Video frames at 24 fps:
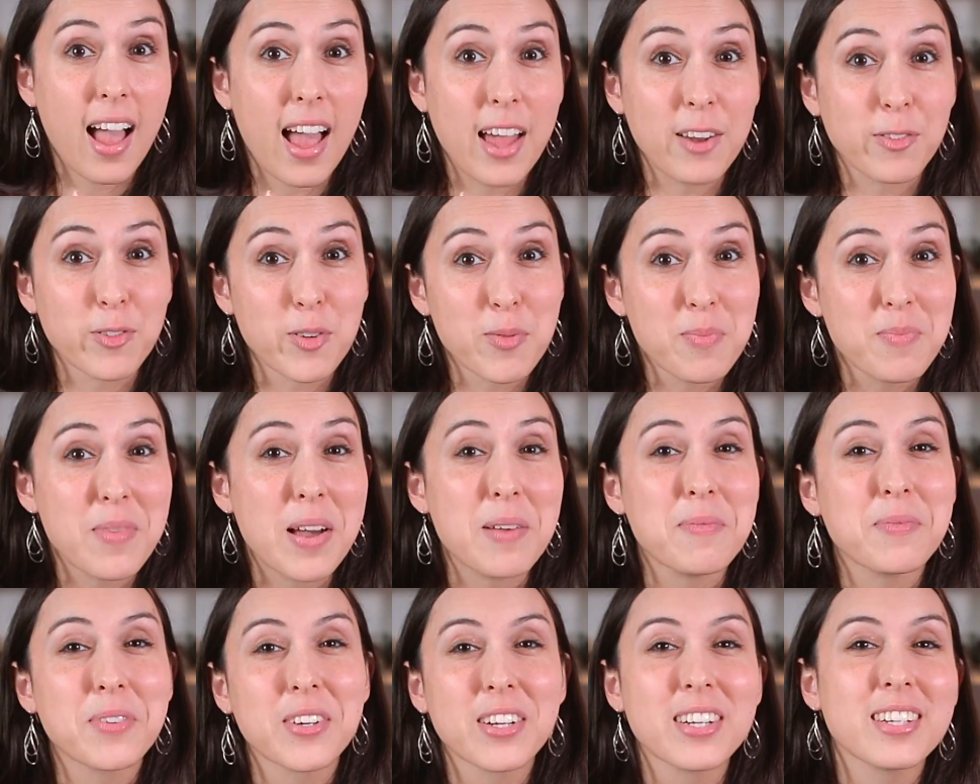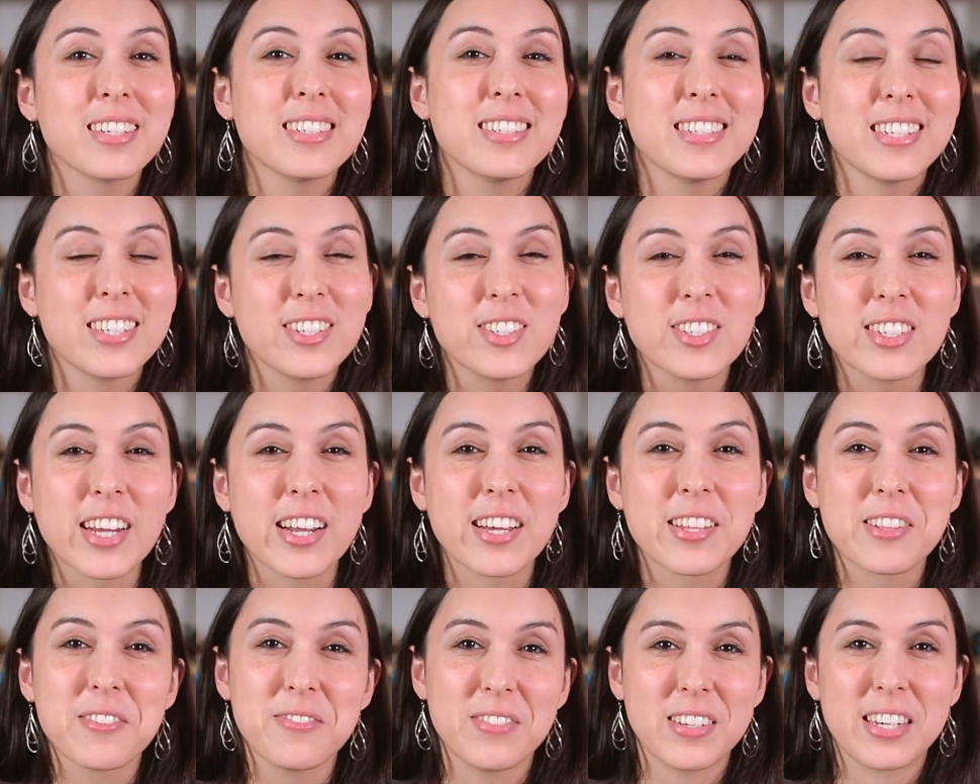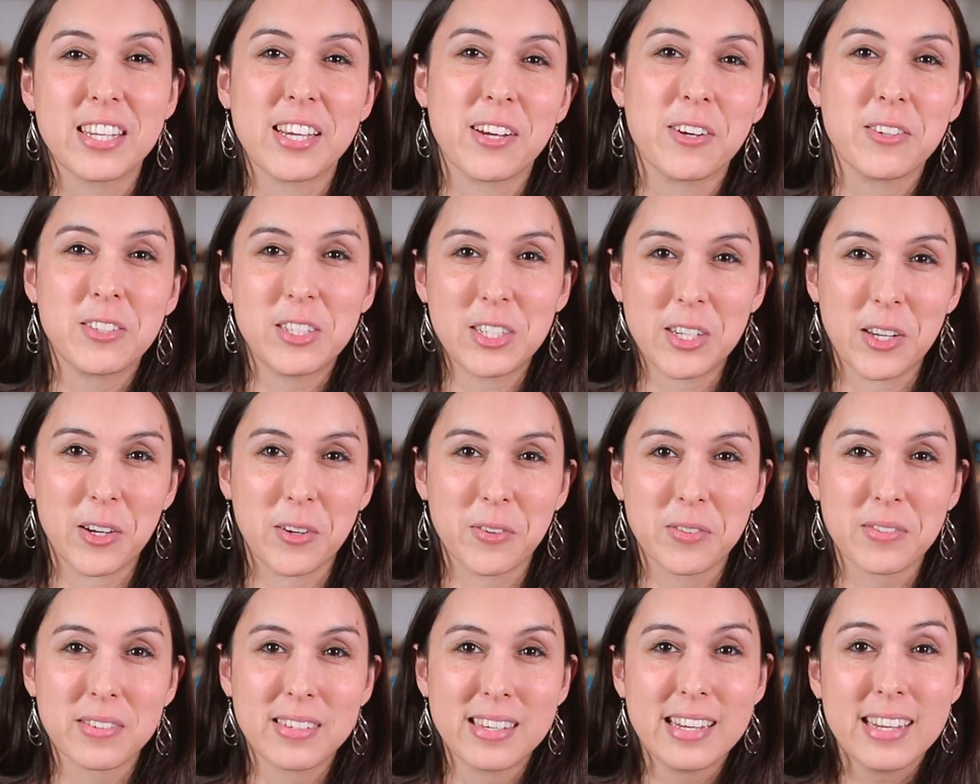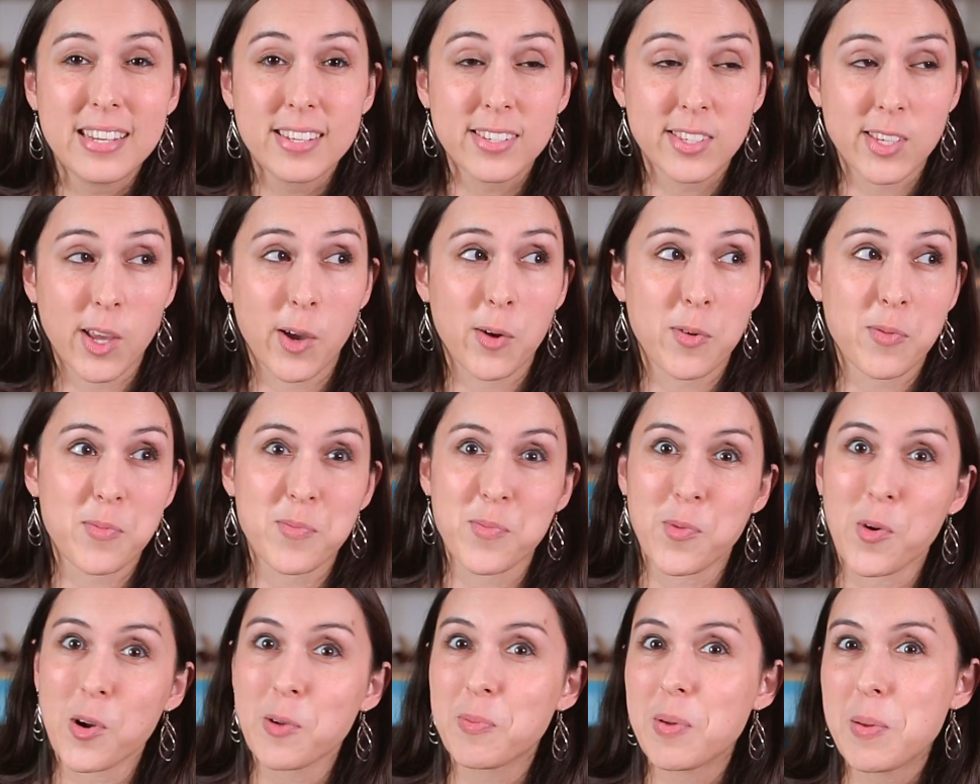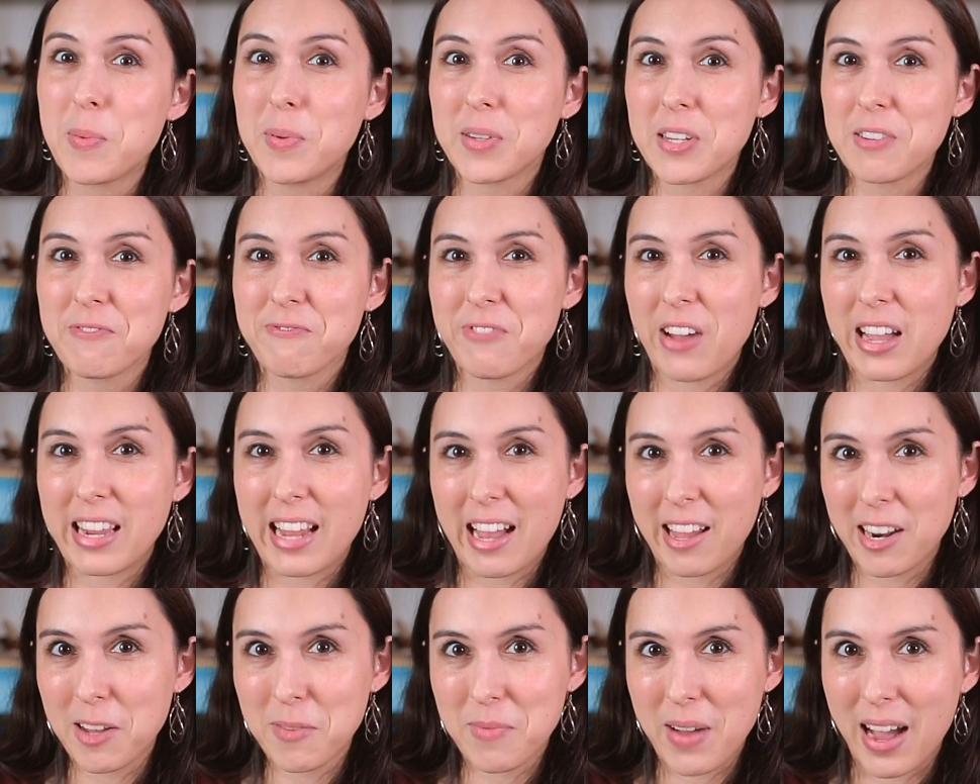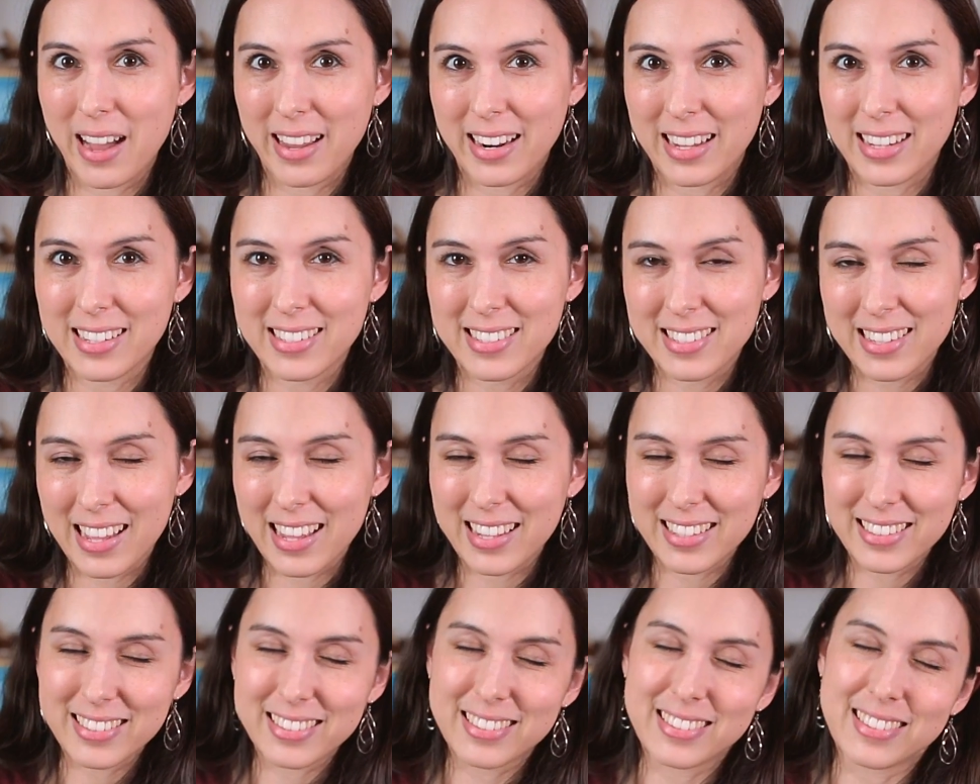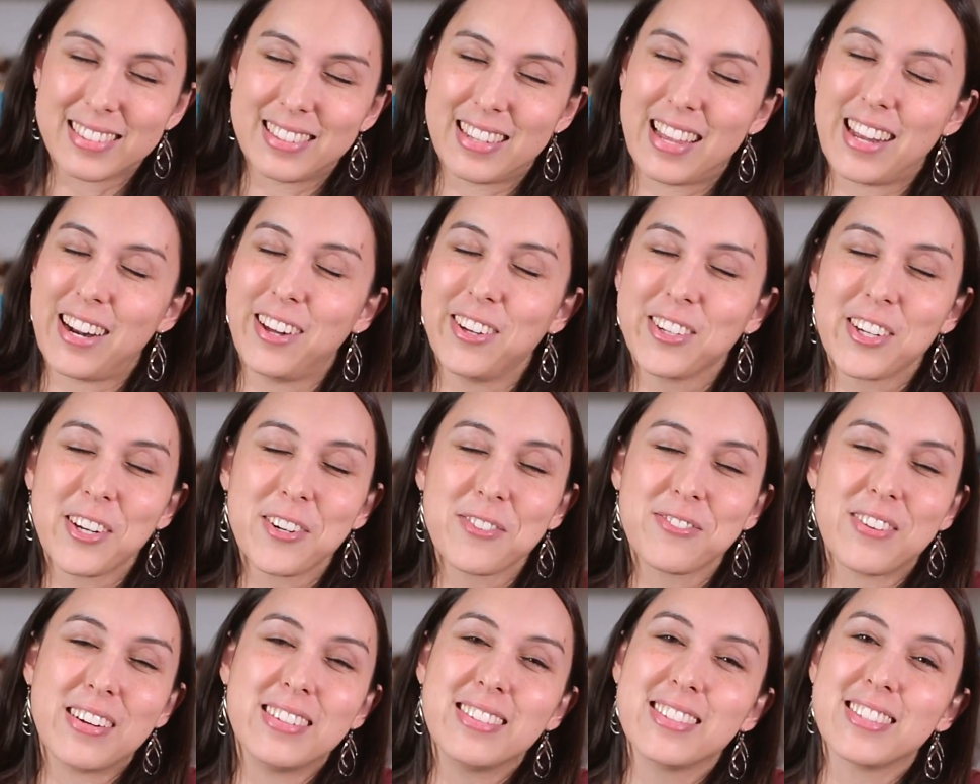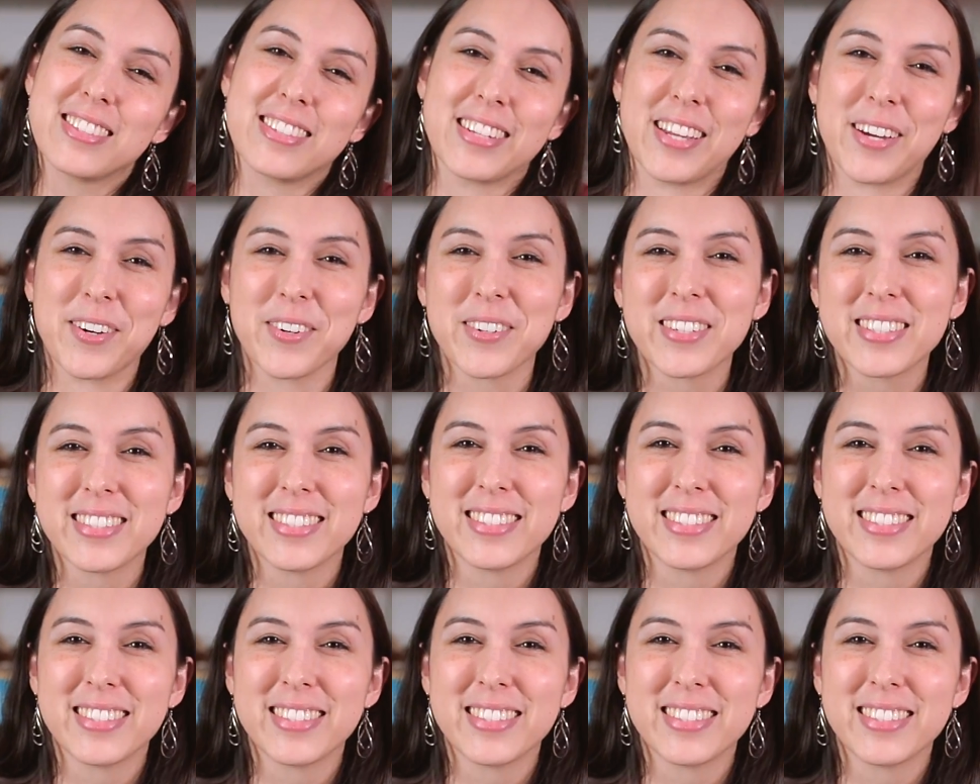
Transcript: And remember to share the video too, so more people can find out about us and let all your friends know.